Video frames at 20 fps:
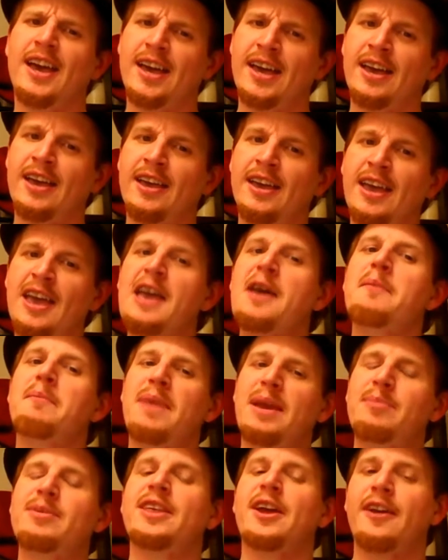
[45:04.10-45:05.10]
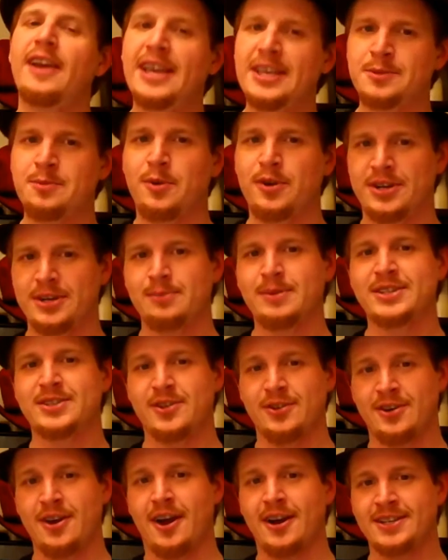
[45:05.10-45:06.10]
"Huh, maybe there is more to
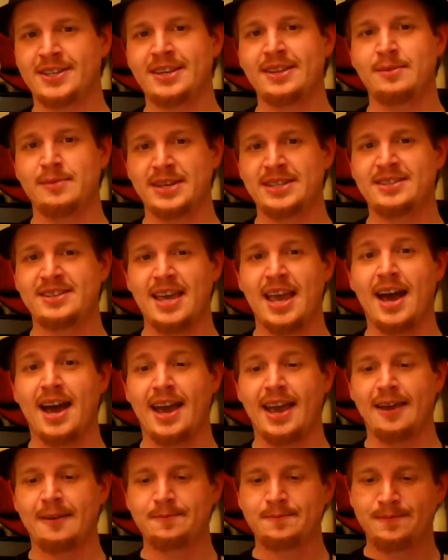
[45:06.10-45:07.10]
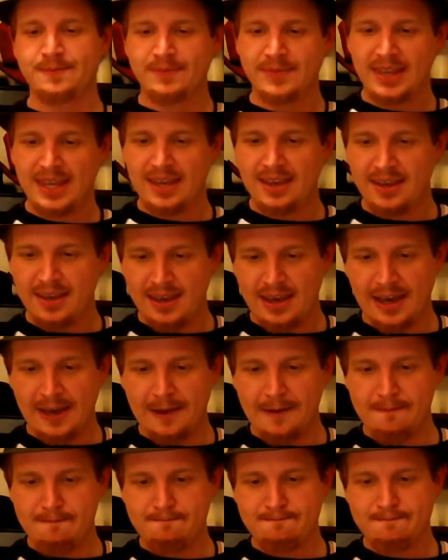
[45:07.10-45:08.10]
Mister Darcy than meets the eye."
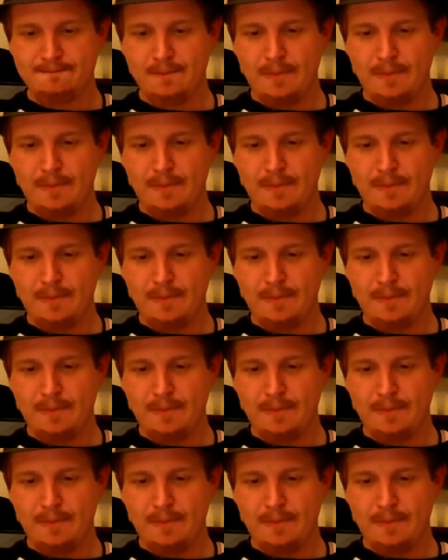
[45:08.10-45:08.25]
Um,